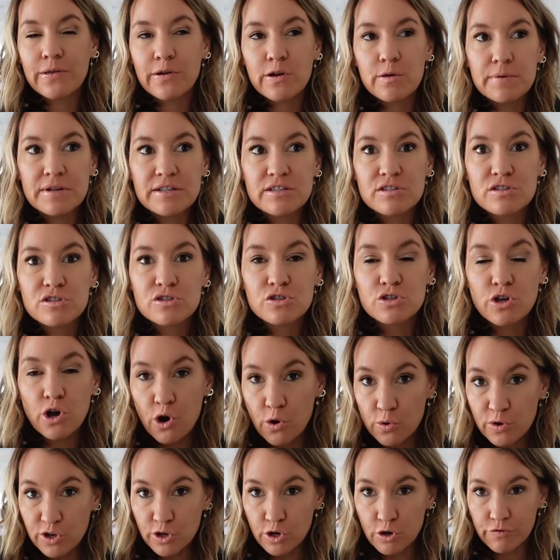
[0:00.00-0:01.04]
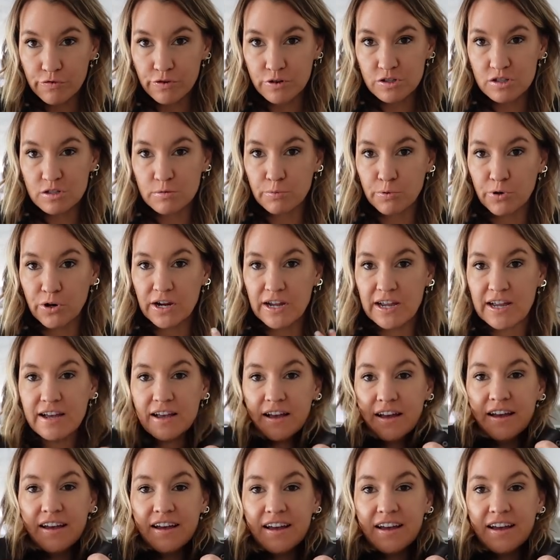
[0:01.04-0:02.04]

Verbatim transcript: That would be so cute for spring.